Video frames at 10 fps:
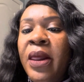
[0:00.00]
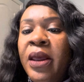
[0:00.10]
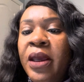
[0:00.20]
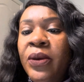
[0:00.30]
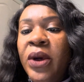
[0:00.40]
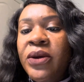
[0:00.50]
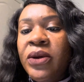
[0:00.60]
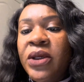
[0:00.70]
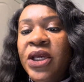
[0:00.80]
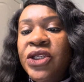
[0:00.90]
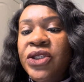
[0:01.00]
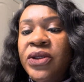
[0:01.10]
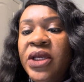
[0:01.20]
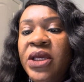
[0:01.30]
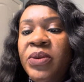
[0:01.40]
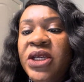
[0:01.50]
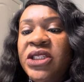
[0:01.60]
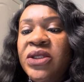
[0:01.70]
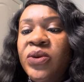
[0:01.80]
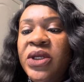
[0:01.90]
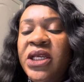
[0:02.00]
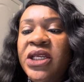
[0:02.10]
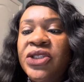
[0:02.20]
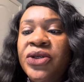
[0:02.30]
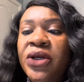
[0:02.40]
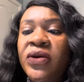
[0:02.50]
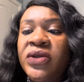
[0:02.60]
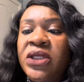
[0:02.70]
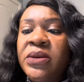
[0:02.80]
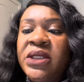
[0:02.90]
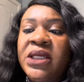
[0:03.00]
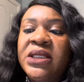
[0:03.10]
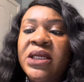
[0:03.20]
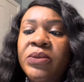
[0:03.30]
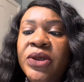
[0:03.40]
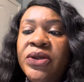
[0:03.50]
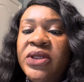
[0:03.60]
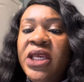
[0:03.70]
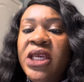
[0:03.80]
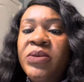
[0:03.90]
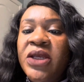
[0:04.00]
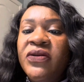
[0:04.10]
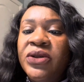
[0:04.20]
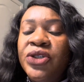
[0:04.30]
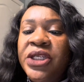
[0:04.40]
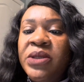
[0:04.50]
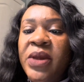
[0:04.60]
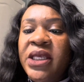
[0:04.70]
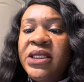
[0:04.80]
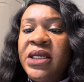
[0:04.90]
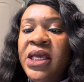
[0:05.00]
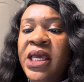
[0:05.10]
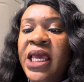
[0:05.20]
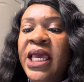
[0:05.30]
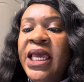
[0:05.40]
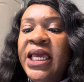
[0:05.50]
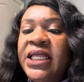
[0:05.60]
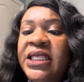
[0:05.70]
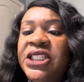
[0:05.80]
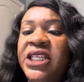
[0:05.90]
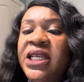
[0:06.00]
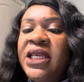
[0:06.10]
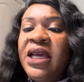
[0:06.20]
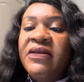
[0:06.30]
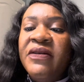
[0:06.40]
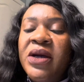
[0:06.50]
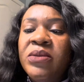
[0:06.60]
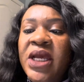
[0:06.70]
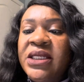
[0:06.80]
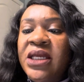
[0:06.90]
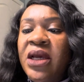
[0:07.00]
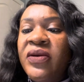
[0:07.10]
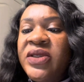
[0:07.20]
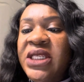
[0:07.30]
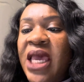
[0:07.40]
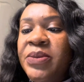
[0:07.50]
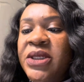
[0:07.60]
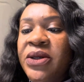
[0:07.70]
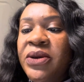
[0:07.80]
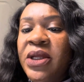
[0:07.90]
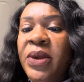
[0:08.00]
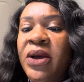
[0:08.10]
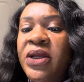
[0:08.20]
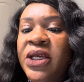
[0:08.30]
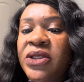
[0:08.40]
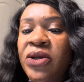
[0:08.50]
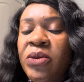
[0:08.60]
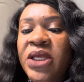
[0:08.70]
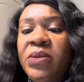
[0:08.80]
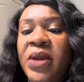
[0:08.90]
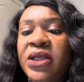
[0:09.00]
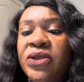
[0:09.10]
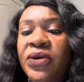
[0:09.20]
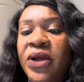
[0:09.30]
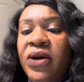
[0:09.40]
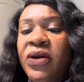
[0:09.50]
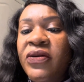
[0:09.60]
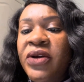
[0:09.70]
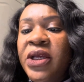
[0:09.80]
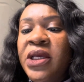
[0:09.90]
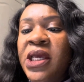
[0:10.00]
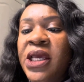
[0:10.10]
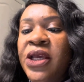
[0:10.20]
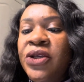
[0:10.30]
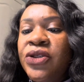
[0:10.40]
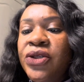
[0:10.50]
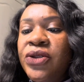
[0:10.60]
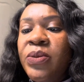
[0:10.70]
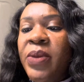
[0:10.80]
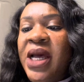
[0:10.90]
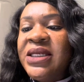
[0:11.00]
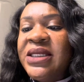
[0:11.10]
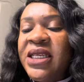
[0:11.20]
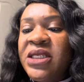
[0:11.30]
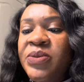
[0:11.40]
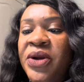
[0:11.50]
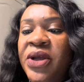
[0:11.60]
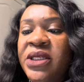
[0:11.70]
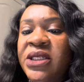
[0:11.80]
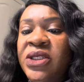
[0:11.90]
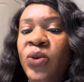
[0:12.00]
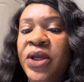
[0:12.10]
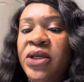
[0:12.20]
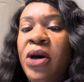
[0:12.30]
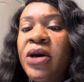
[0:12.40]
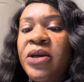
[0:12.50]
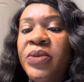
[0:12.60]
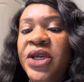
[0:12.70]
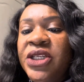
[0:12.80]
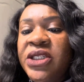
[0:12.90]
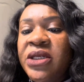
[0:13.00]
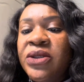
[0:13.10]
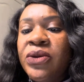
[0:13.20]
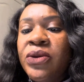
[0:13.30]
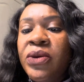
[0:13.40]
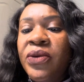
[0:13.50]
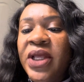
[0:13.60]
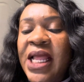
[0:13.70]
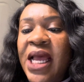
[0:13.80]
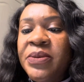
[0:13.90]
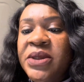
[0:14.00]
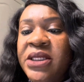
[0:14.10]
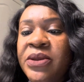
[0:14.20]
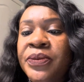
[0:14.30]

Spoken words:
In one occasion, a patient with a history of substance abuse came in for treatment. Initially, I found myself skeptical about his commitment to recovery due to past experiences with other patients who relapsed.